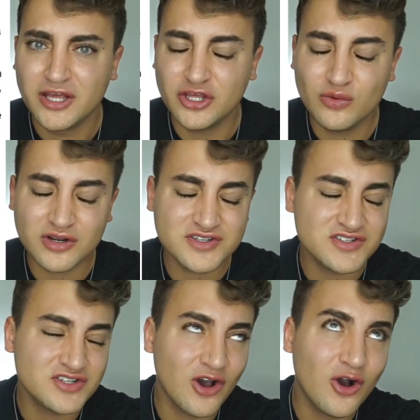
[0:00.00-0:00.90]
You were
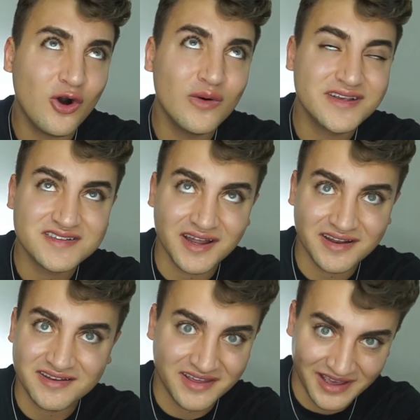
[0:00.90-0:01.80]
so
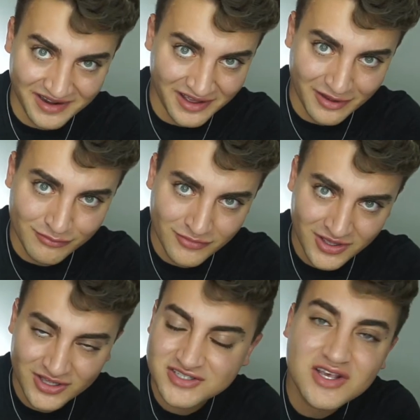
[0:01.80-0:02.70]
excited to get him.
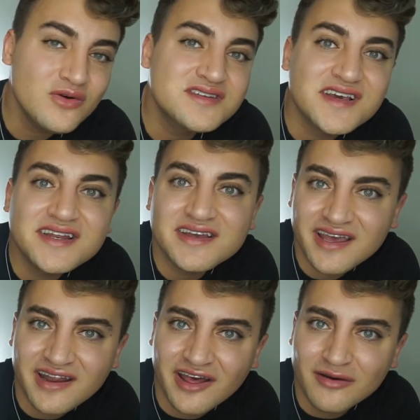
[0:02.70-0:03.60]
So excited to
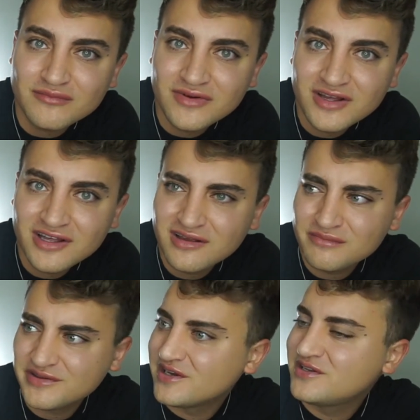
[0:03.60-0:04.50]
get him
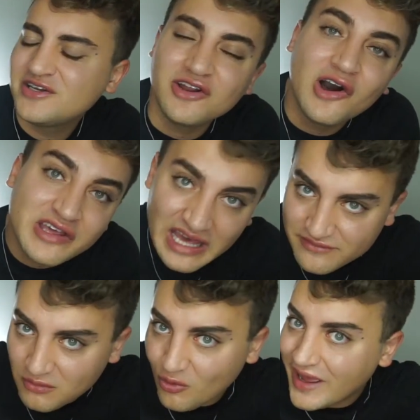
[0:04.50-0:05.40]
but then you know gave
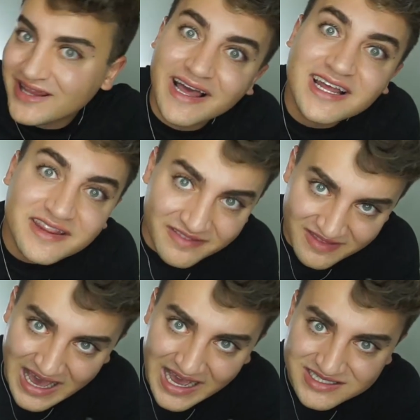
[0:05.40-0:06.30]
him away like
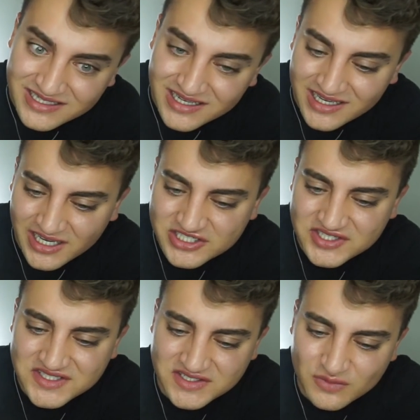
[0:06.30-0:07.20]
that it
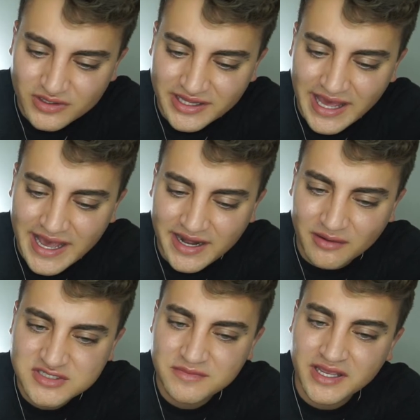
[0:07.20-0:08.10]
just doesn't really add
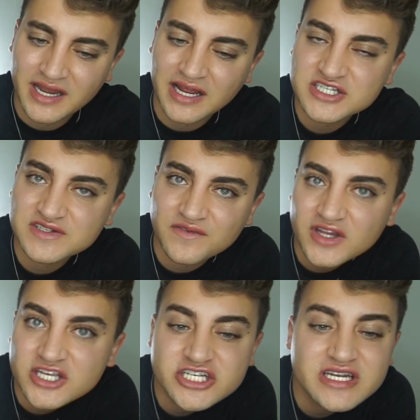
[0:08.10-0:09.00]
up to me and i just feel
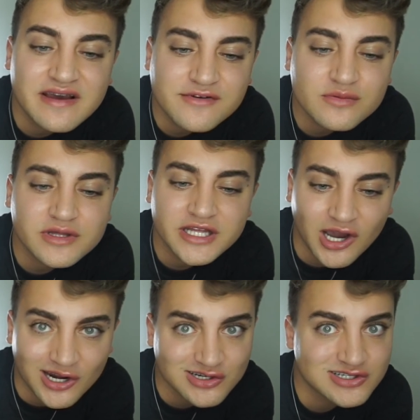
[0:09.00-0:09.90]
like she never really
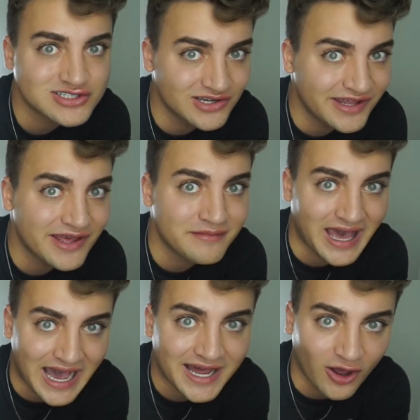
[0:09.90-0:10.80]
understood him
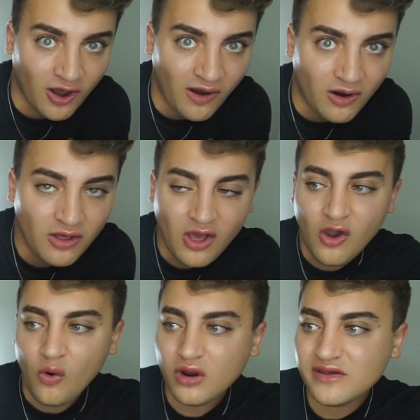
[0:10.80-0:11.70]
at all
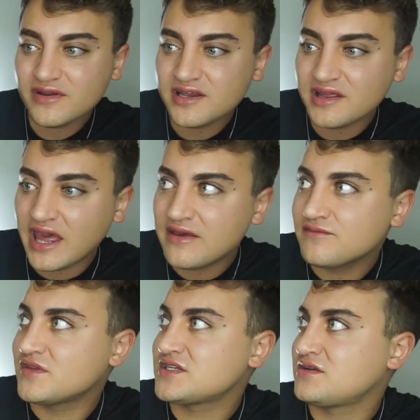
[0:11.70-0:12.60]
or even
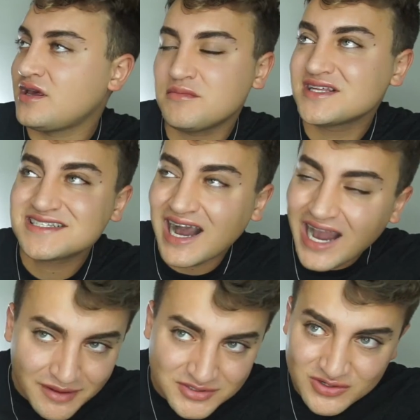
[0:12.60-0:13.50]
gave the, him the
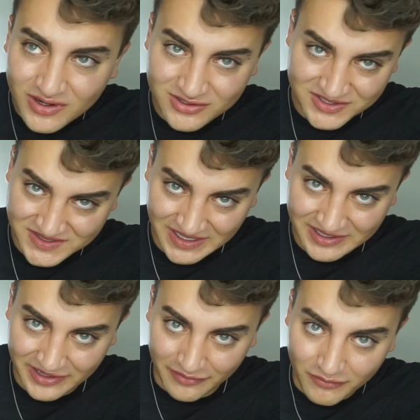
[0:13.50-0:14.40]
time to
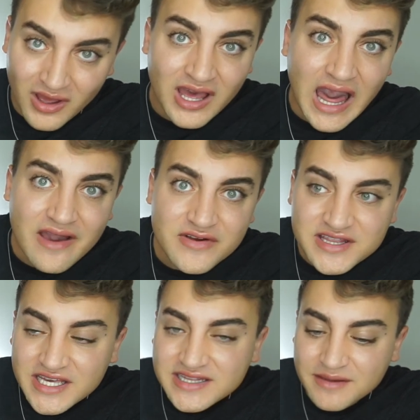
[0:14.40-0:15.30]
understand him
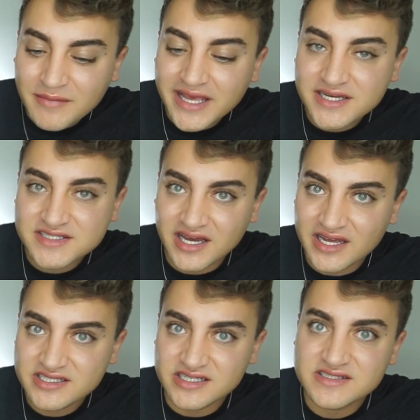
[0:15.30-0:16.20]
everything that myka
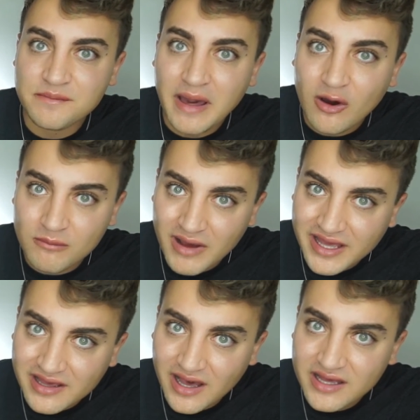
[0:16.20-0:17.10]
does is about
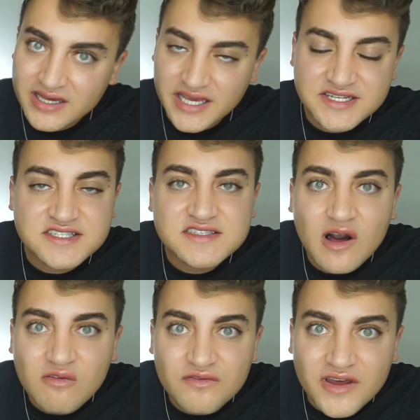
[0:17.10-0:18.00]
myka it's
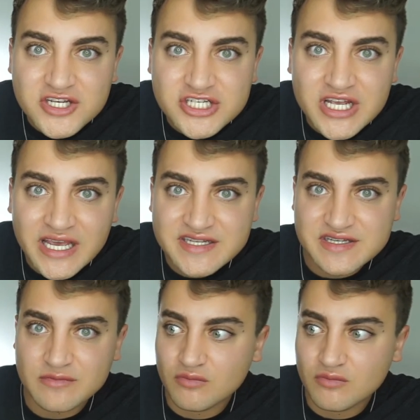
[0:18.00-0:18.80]
selfish it's